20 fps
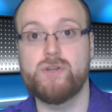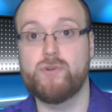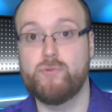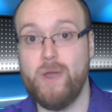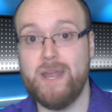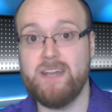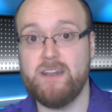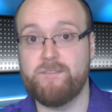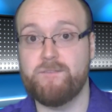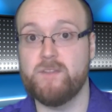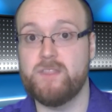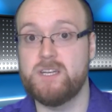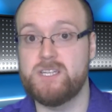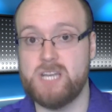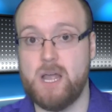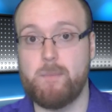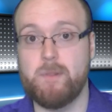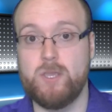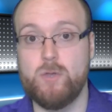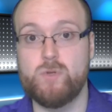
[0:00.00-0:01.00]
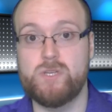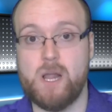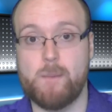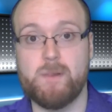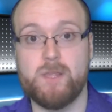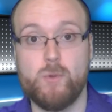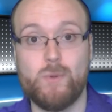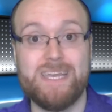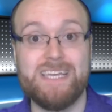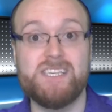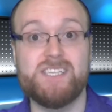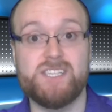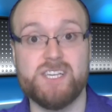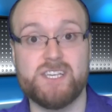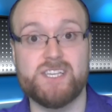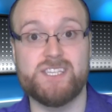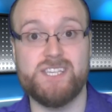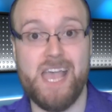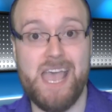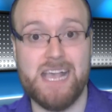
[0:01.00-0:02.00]
credit for the WWE's
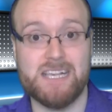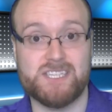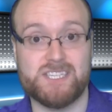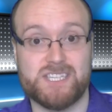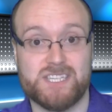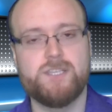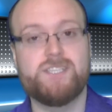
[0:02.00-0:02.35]
success,